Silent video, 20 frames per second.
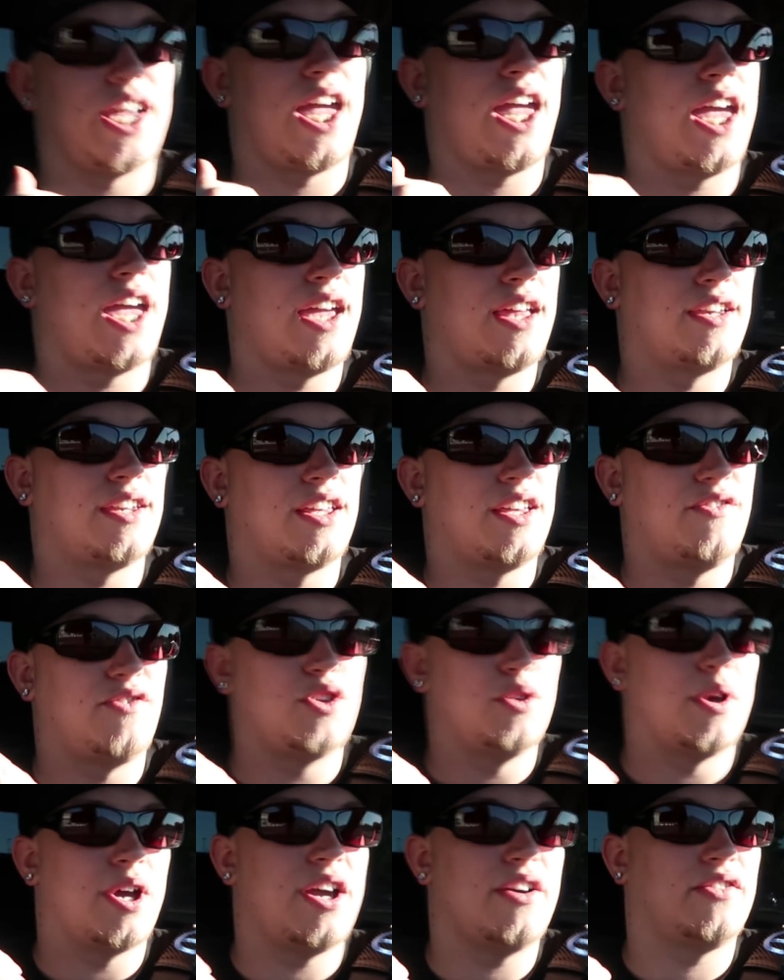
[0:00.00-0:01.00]
And if
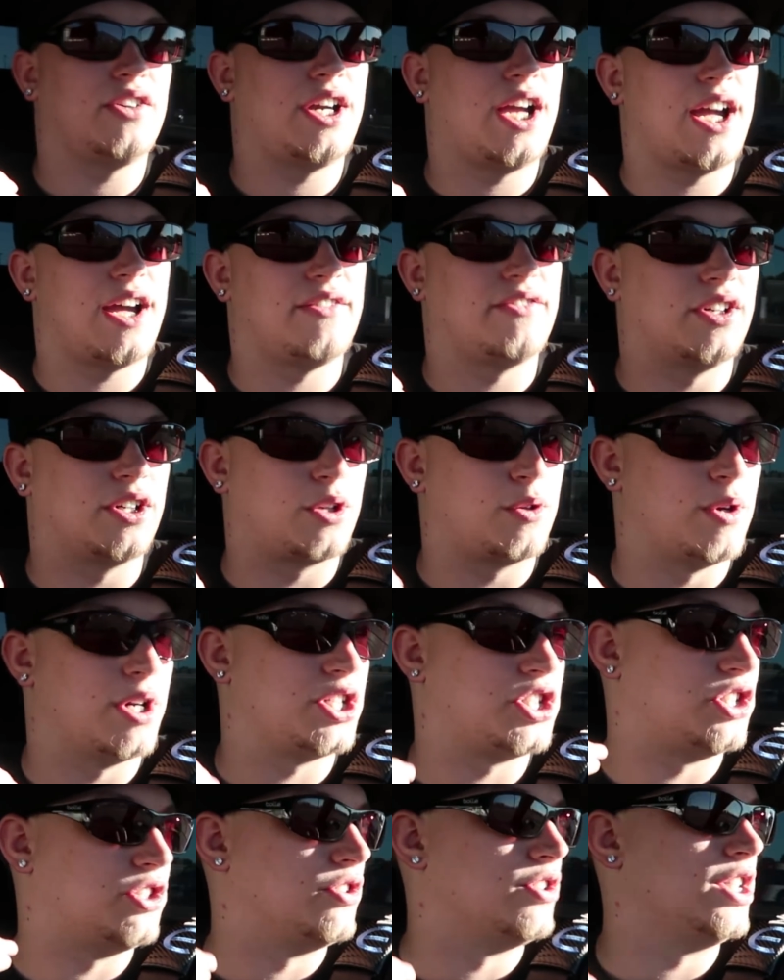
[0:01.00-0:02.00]
you ever have a
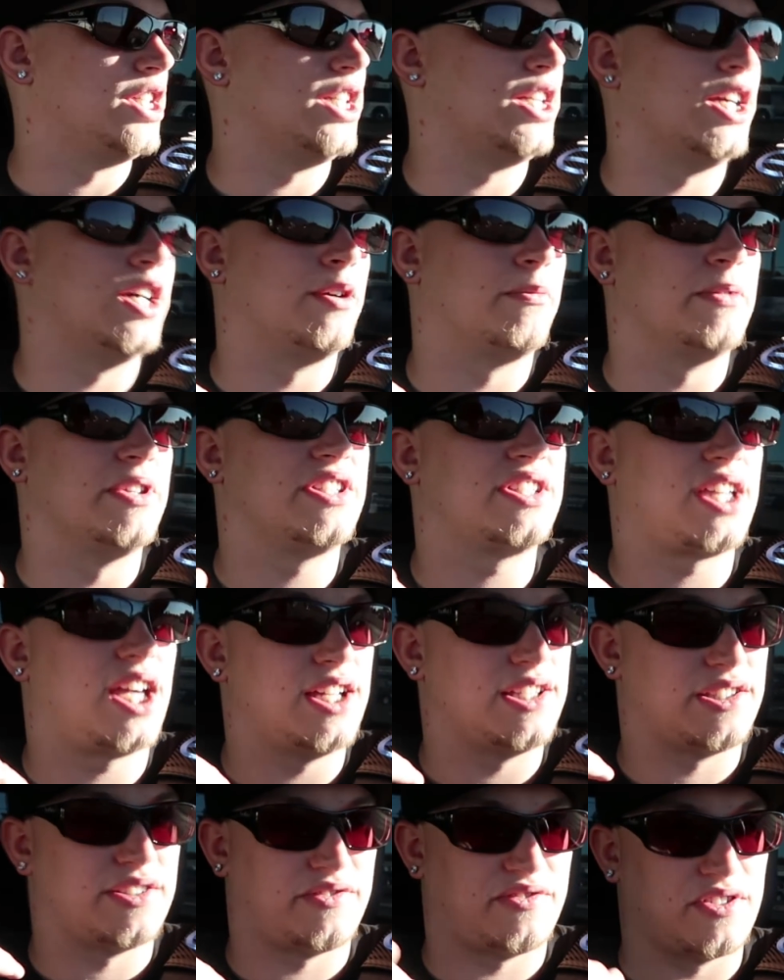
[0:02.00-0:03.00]
question or need help, this
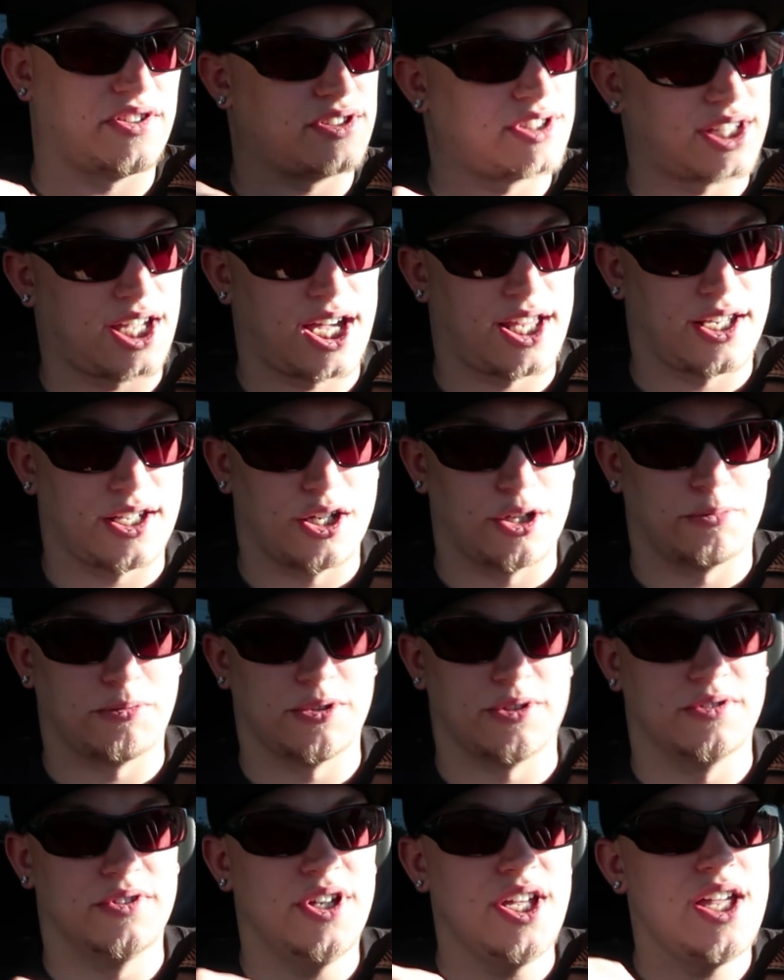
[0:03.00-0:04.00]
guy's the first guy to help
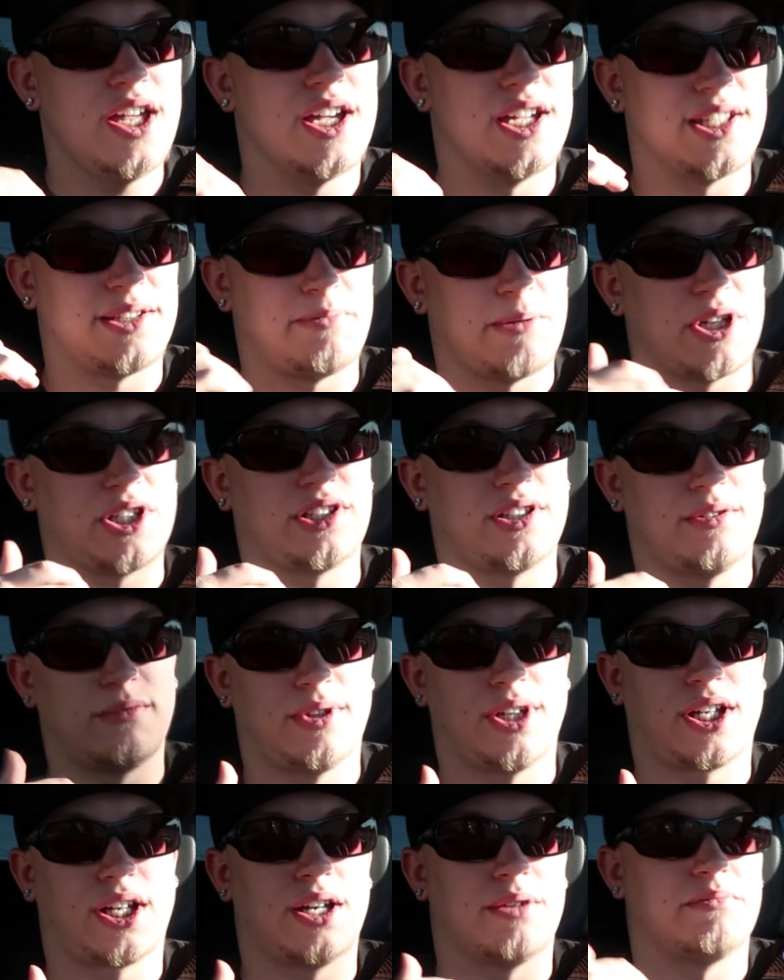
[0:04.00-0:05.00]
you, especially
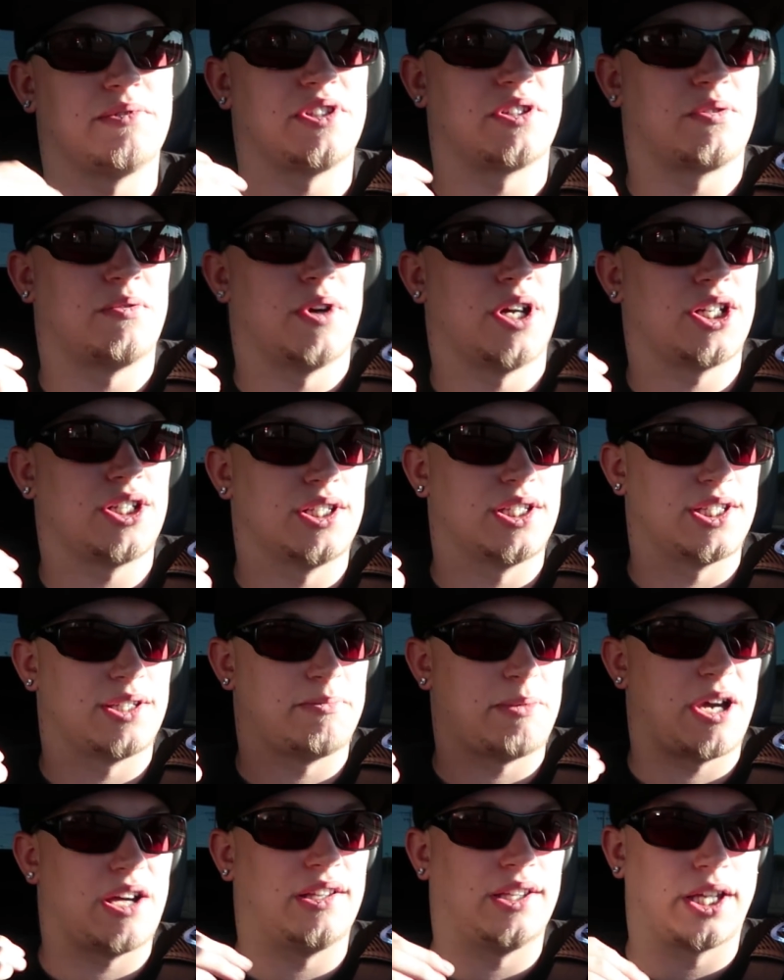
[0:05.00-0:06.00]
when it comes to questions
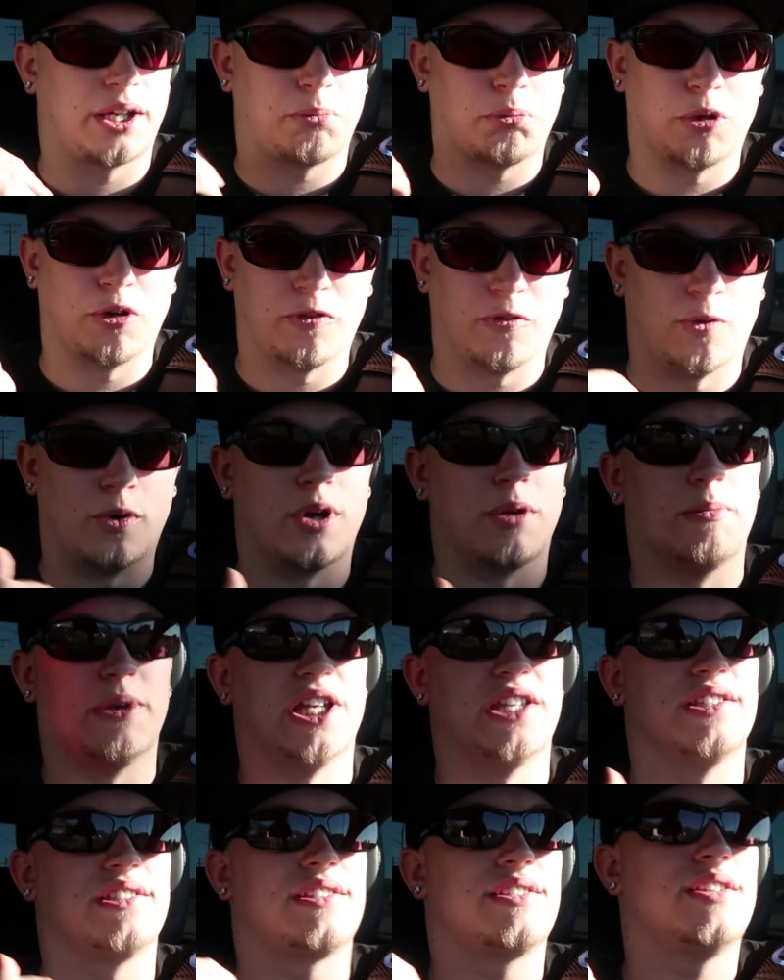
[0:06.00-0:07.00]
about like
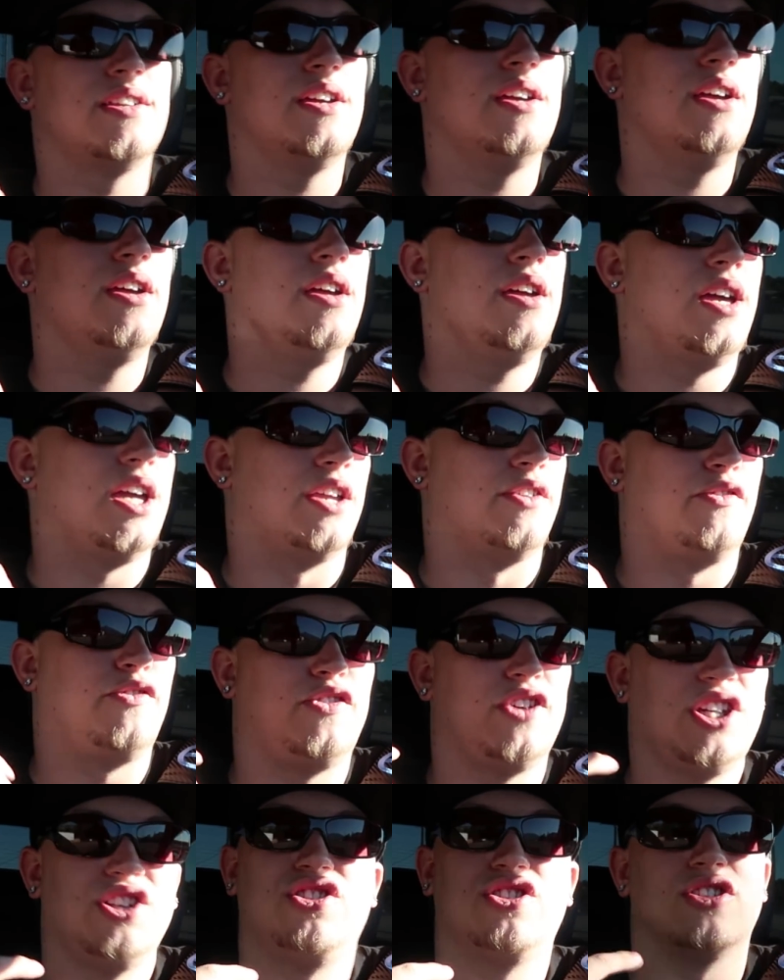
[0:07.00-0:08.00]
performance and
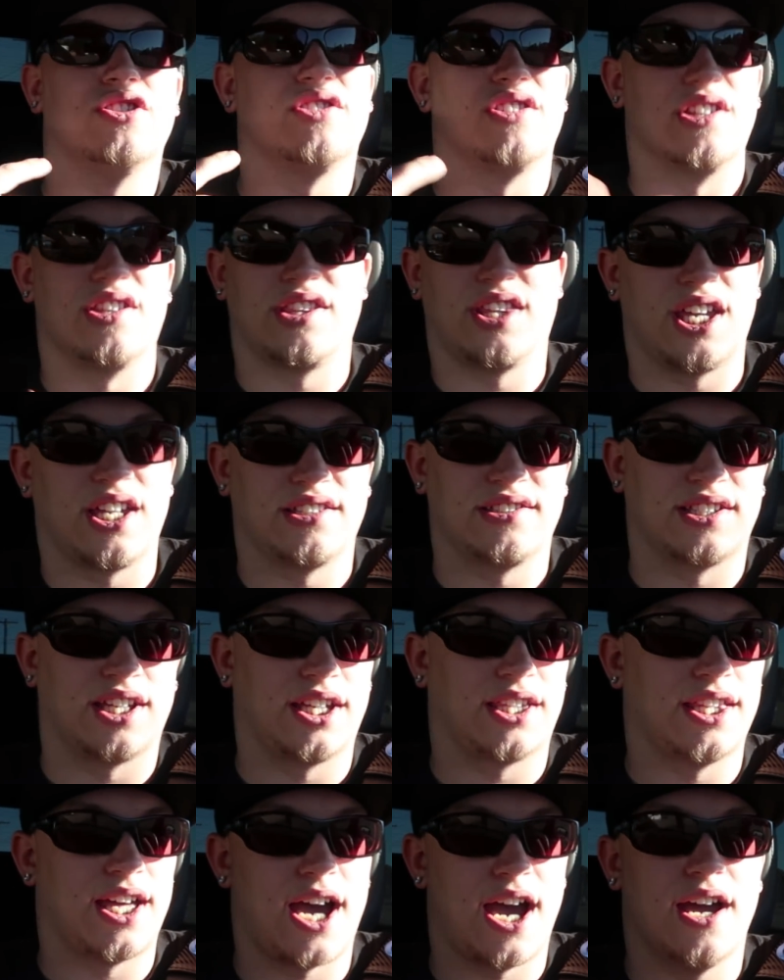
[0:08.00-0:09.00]
features and things
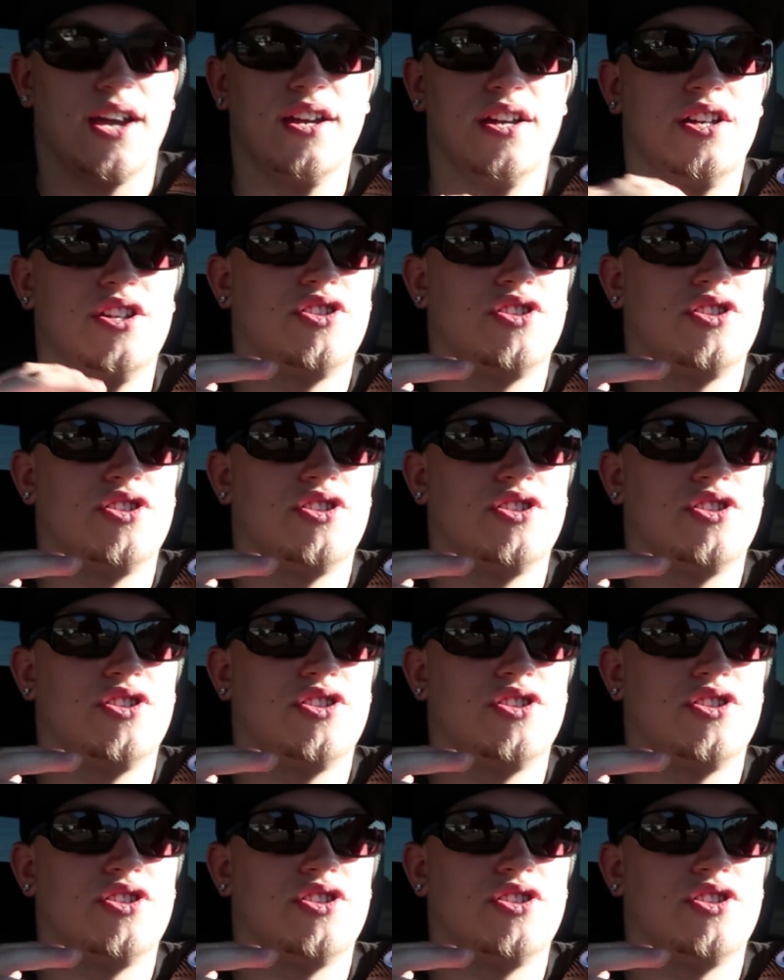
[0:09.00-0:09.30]
like that.